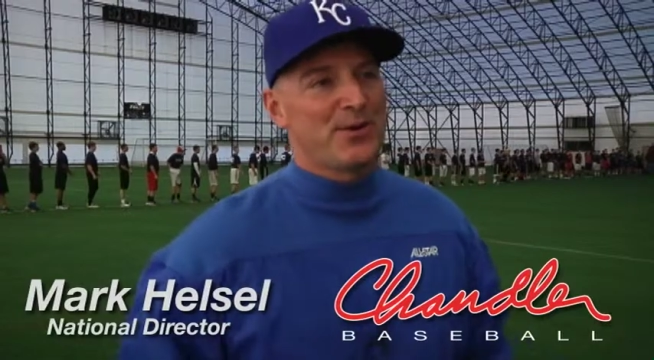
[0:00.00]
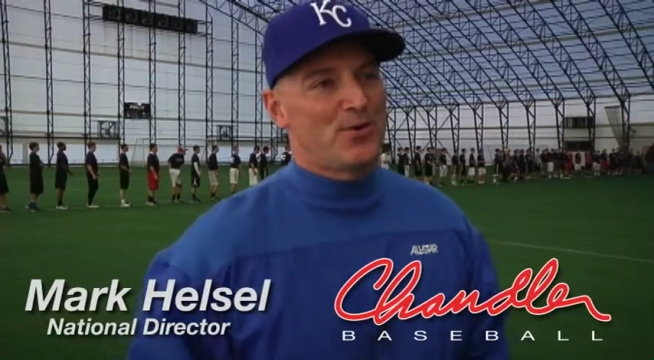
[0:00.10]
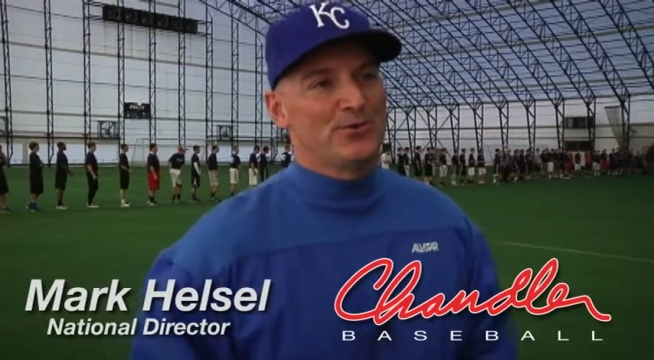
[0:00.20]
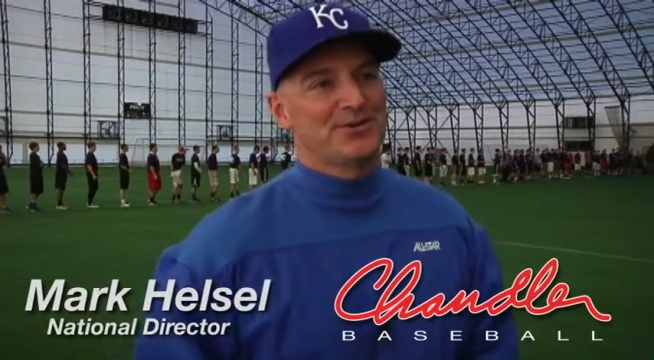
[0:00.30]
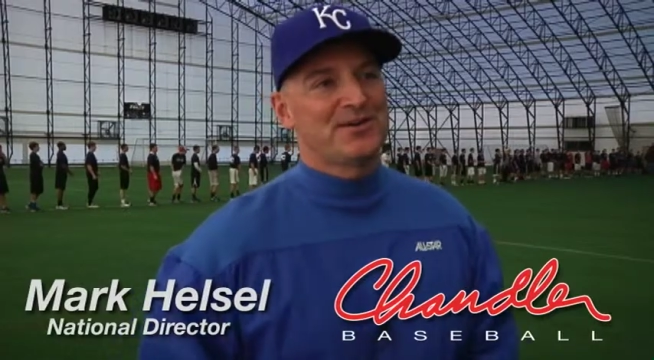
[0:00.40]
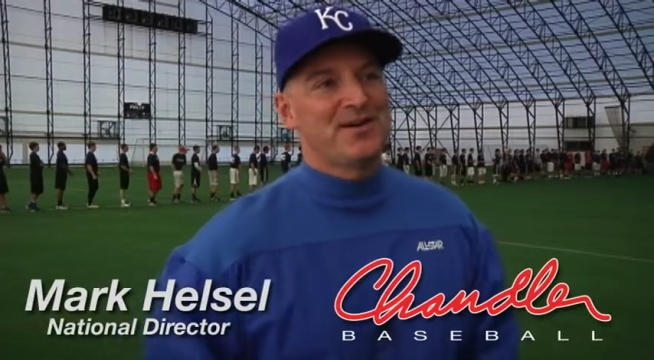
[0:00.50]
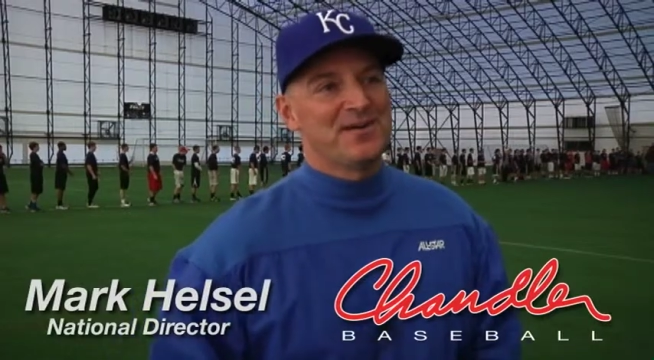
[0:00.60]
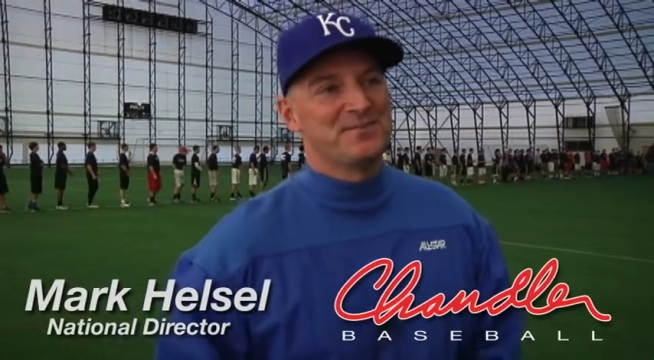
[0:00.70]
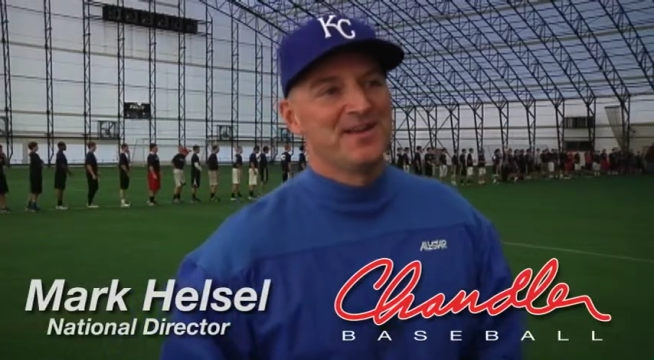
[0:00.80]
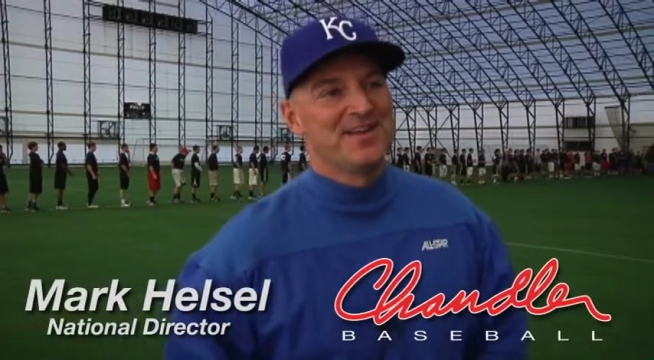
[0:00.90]
all the
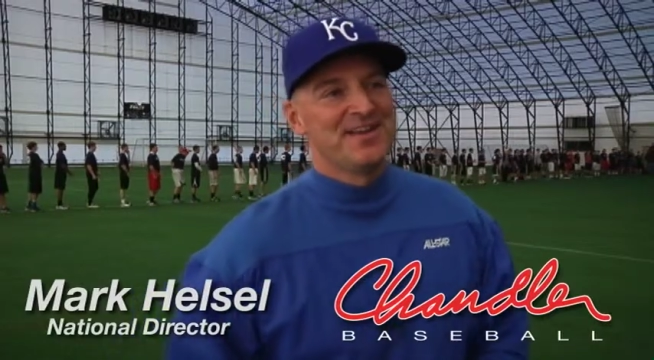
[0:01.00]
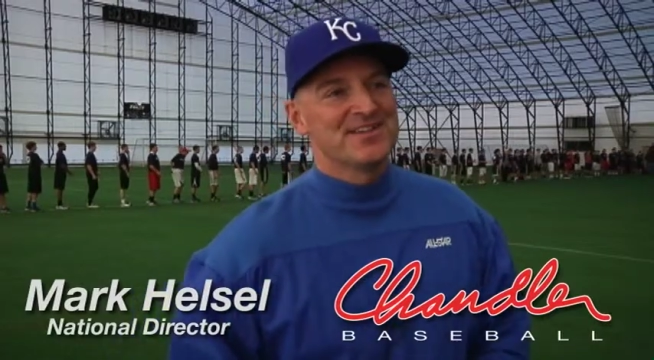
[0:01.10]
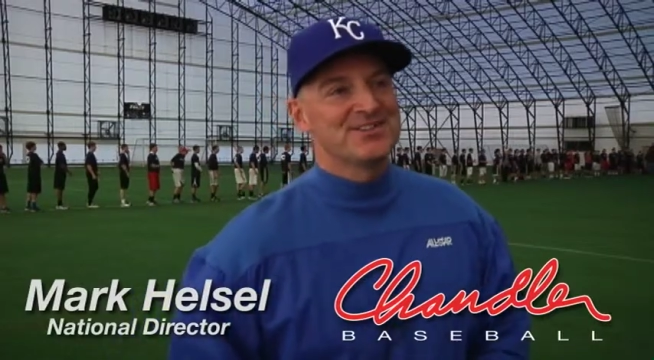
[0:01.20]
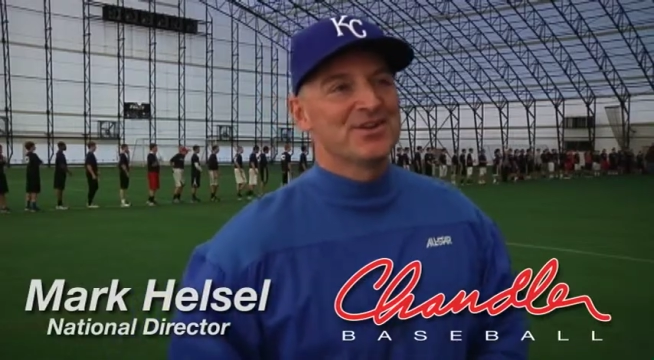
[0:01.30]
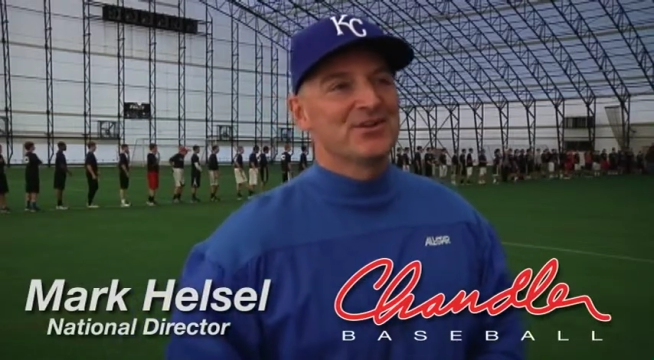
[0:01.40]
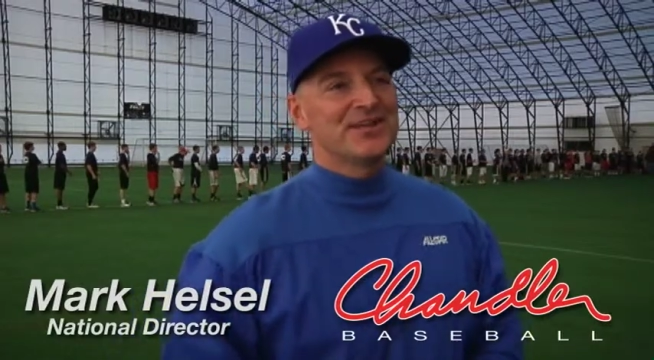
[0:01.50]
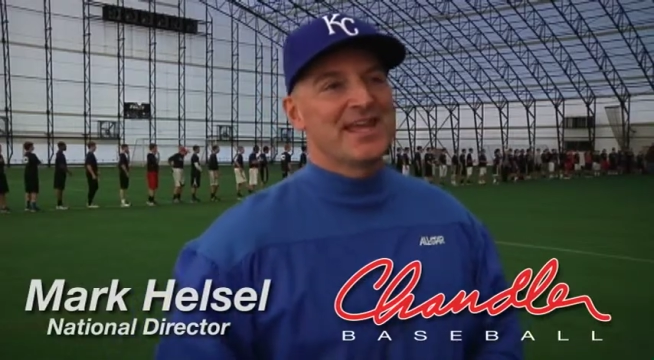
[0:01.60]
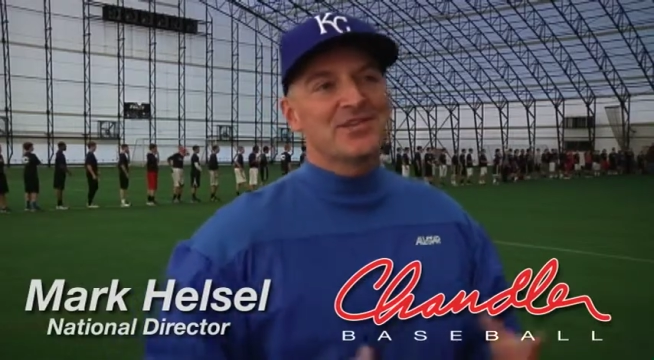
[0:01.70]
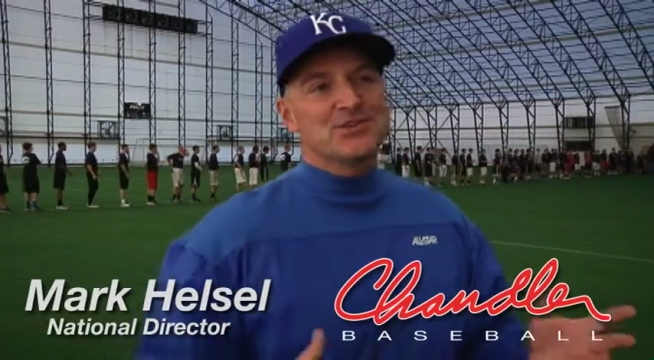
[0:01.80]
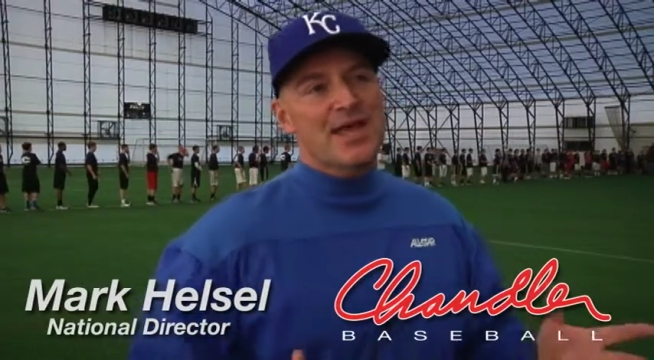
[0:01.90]
time. So to
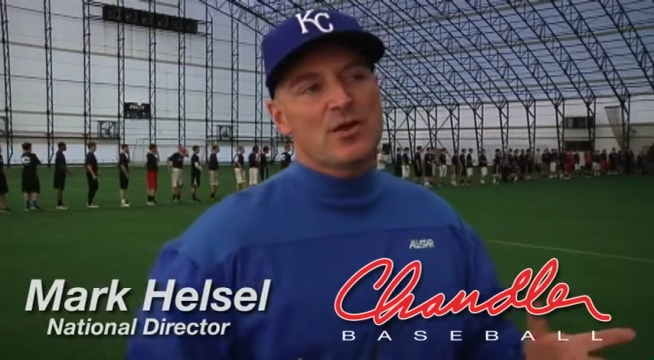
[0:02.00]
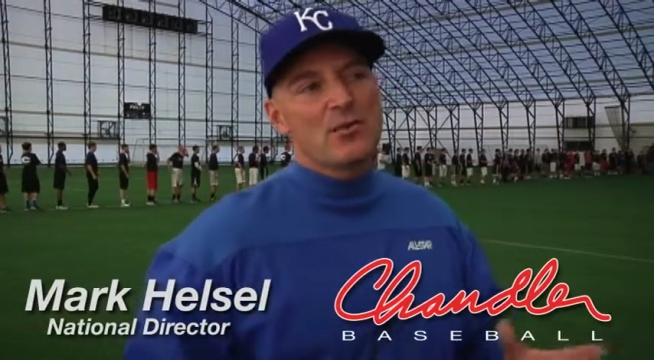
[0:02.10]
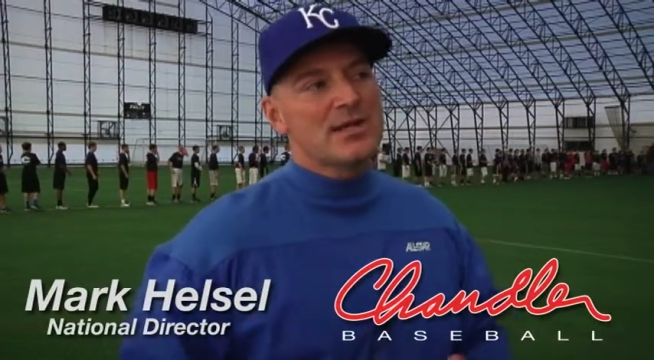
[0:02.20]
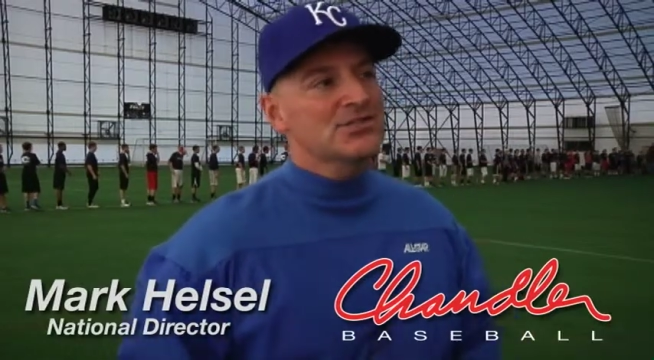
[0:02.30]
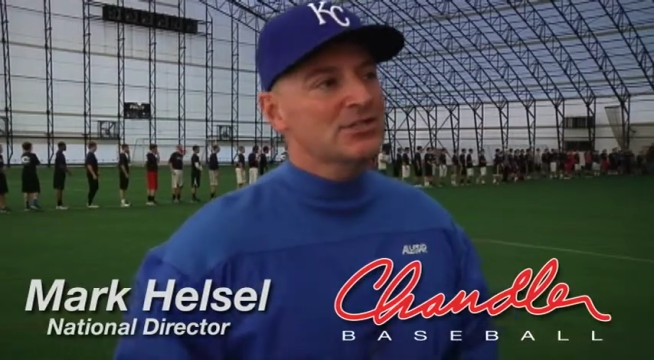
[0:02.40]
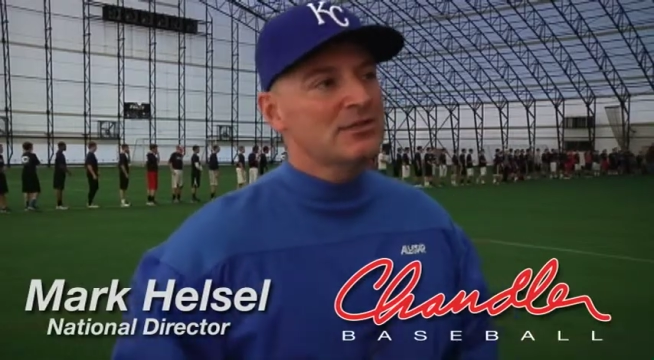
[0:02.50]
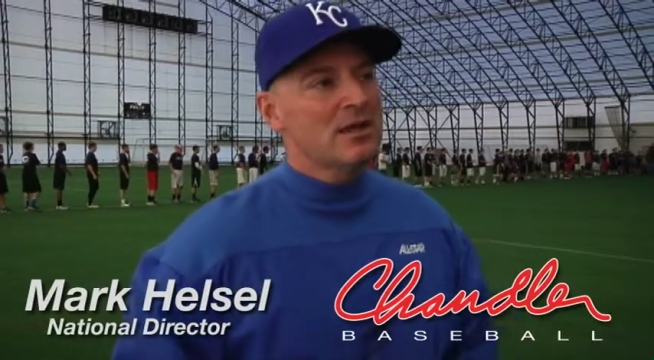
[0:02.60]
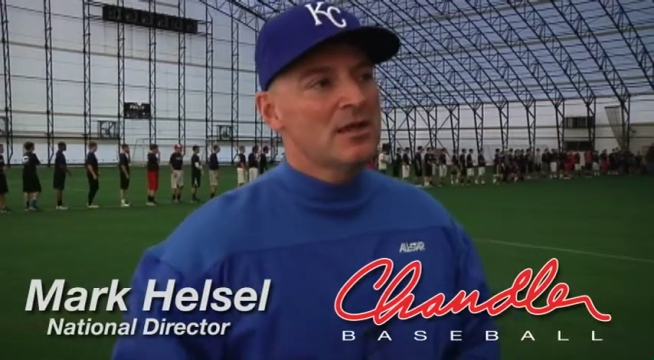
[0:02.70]
answer that question,